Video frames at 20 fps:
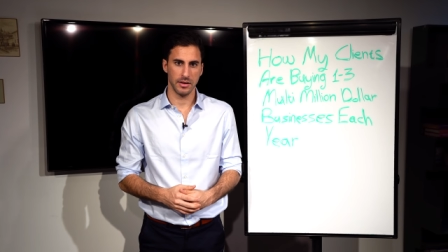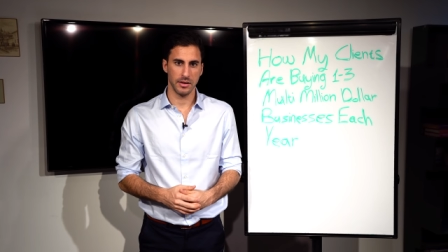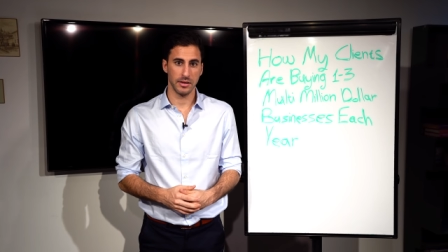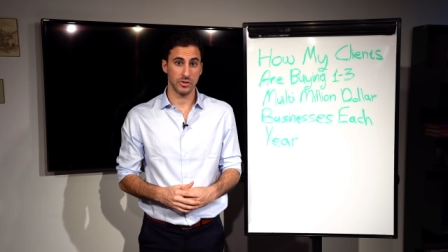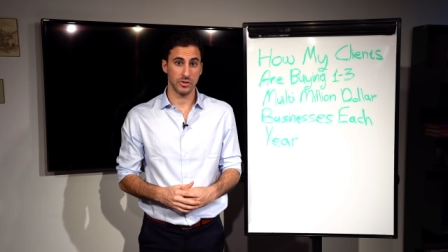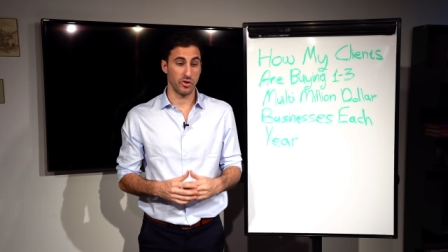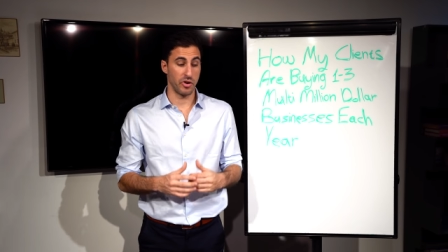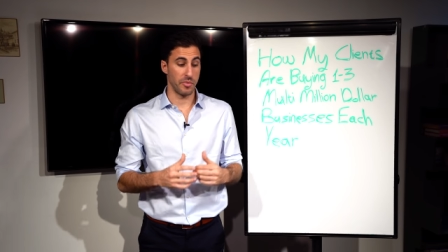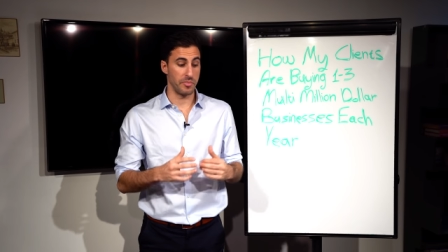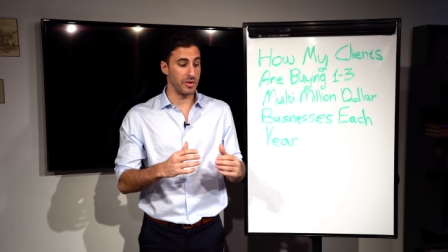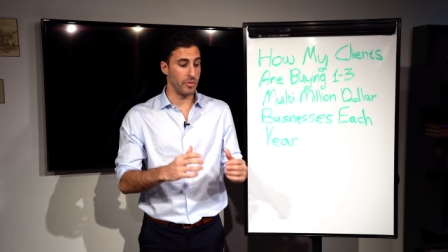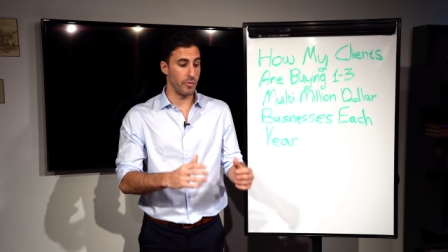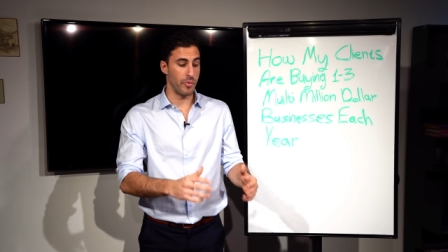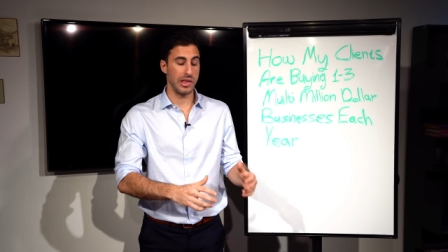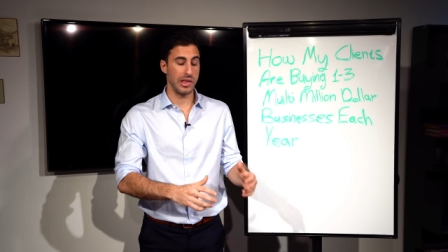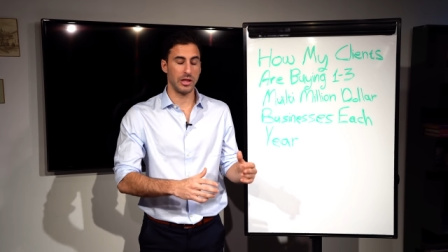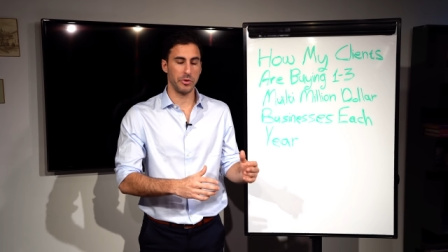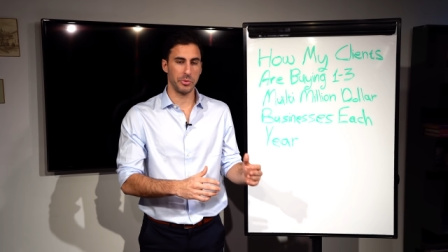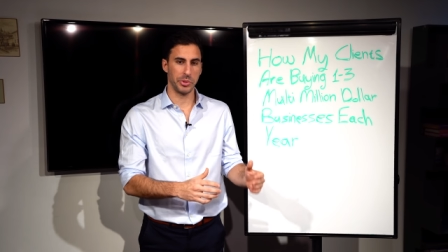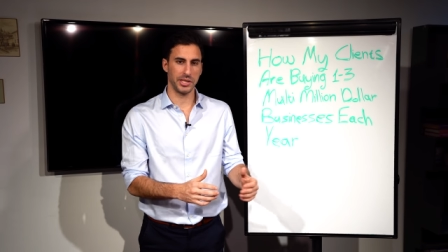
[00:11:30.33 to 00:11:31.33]
It's going to be
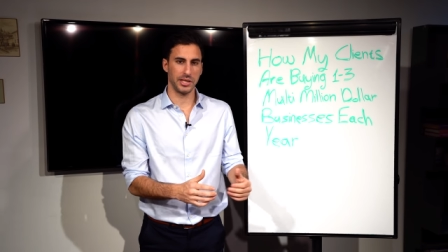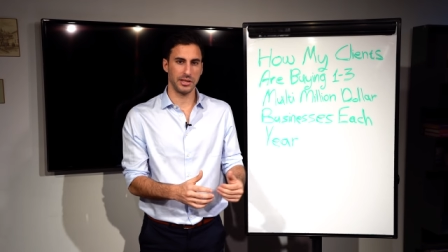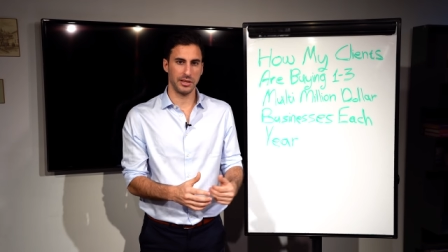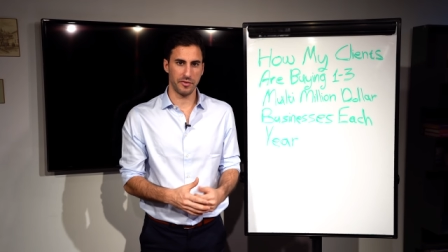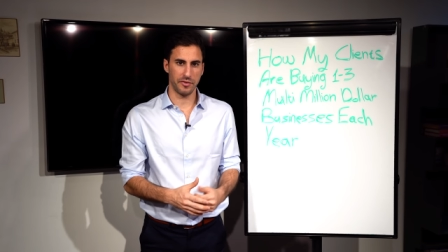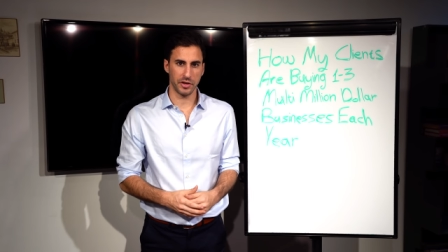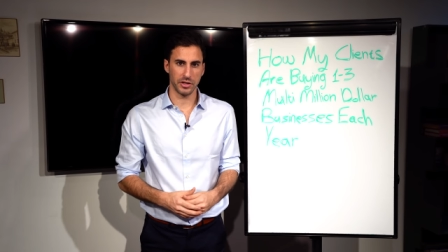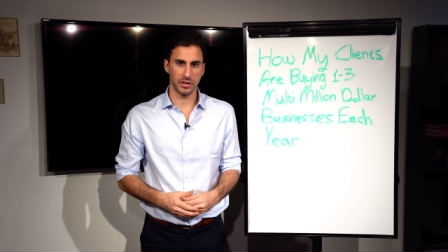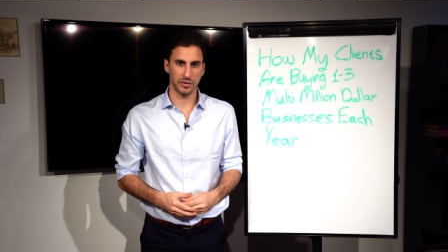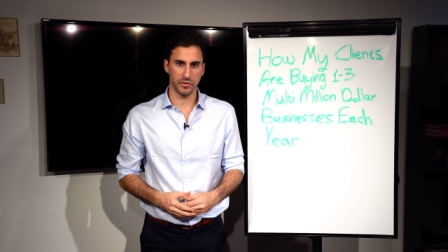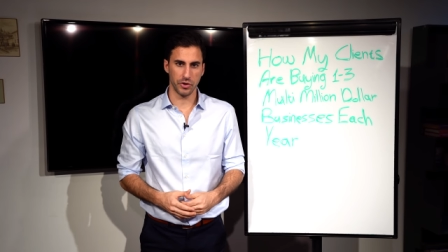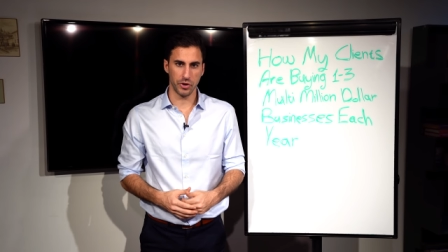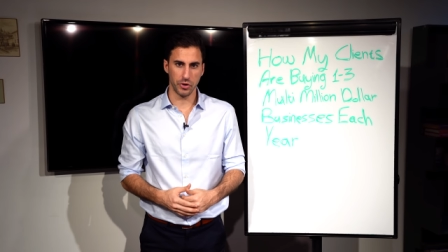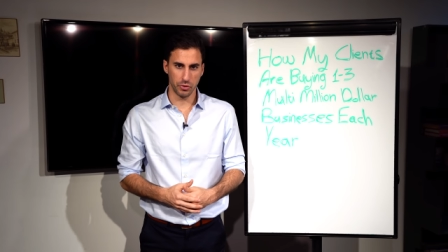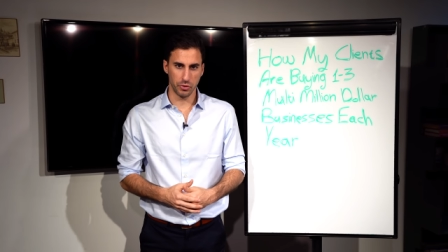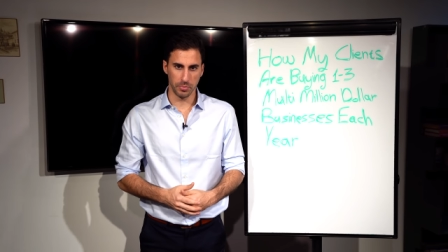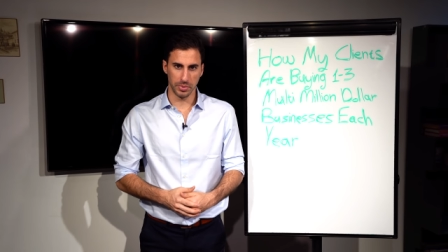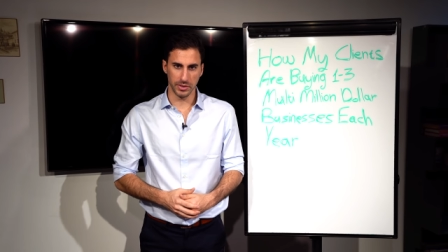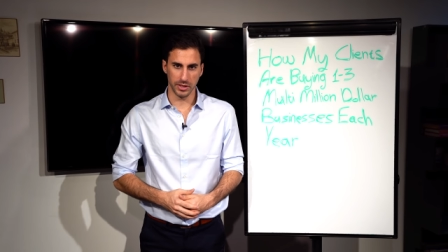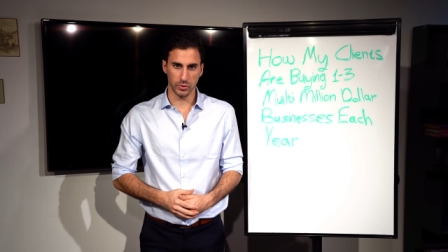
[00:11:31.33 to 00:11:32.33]
really, really difficult for you
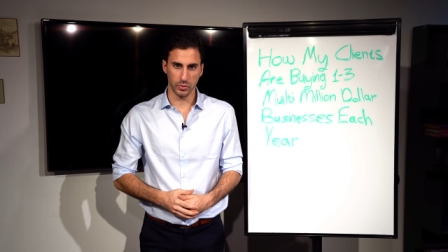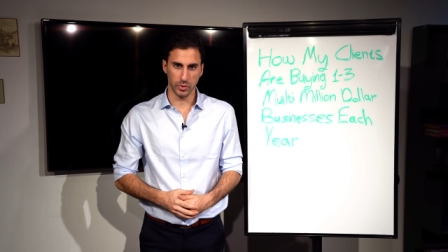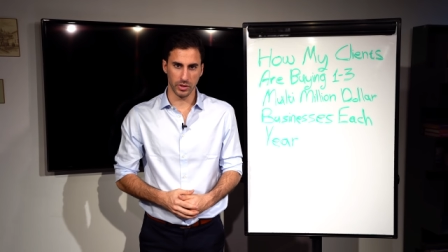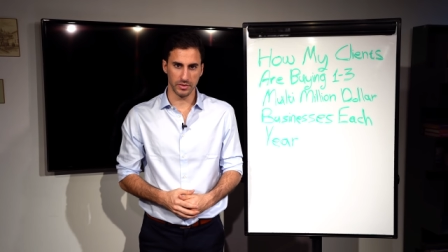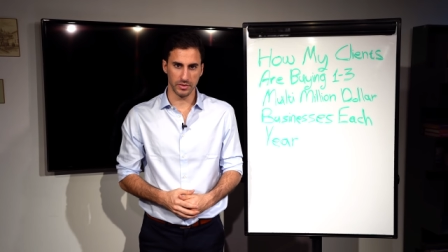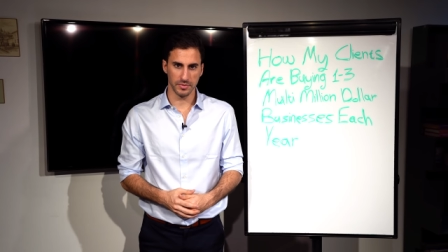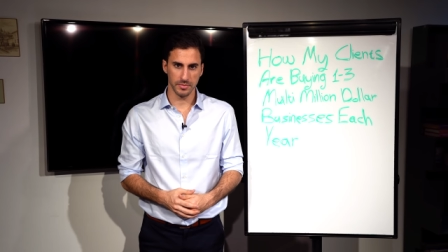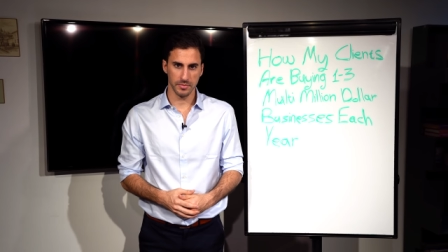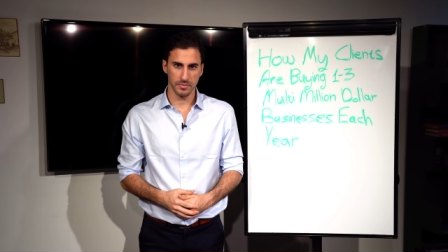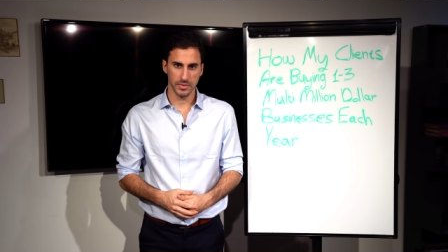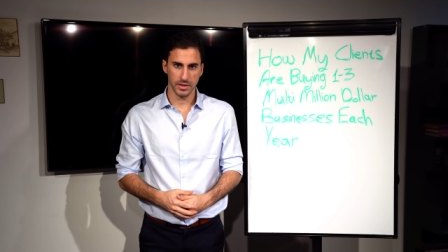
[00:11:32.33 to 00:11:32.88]
to build wealth.